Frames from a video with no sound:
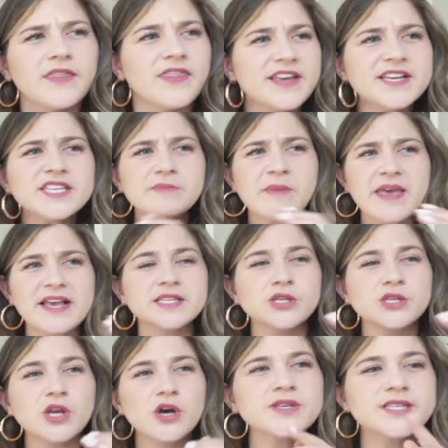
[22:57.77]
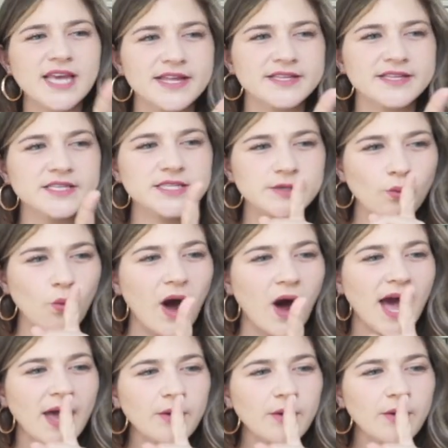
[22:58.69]
This makes no sense.
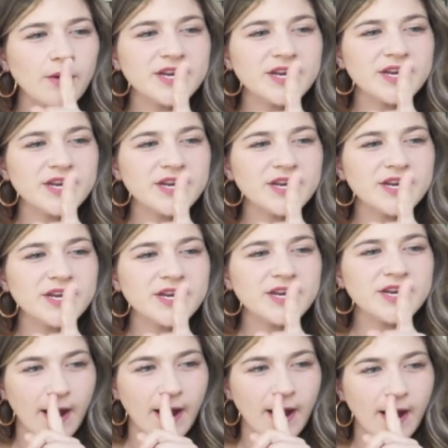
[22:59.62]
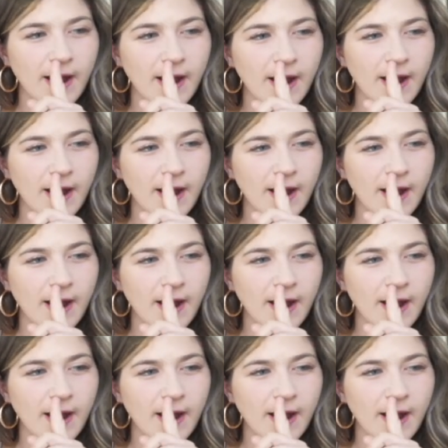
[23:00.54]
Why would it kick you out